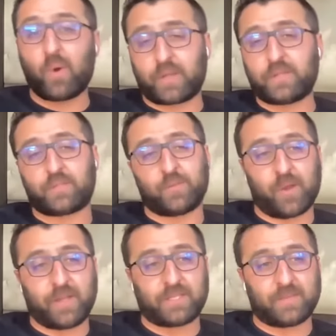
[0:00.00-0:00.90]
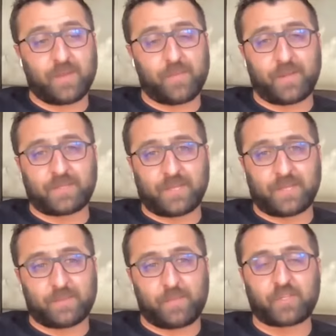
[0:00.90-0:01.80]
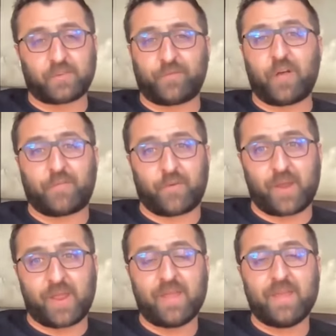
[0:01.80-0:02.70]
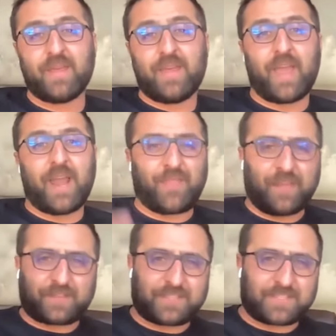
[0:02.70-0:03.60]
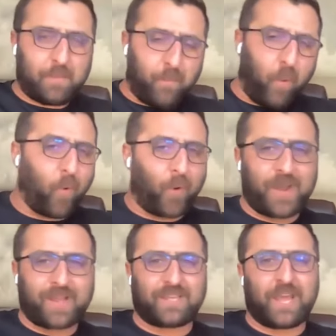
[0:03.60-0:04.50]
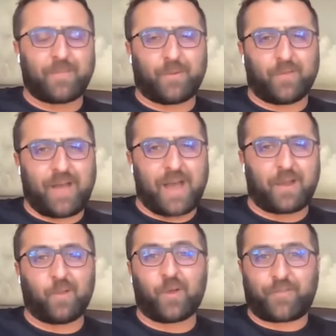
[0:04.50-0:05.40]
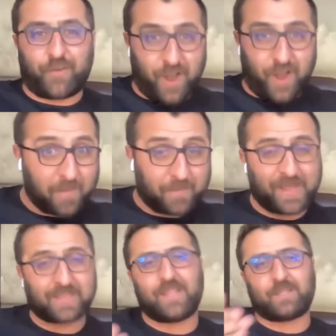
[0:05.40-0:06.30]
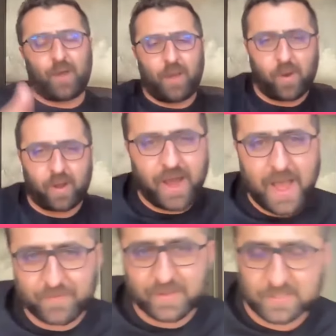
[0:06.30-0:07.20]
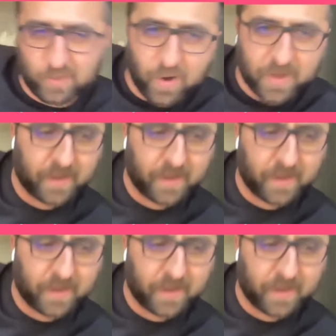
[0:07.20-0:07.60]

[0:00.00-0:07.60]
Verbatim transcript: say we're consumer intimate, but it's a bunch of fluffery. And I think this is an important example of how to look for companies. And that's why I wanted Ivan to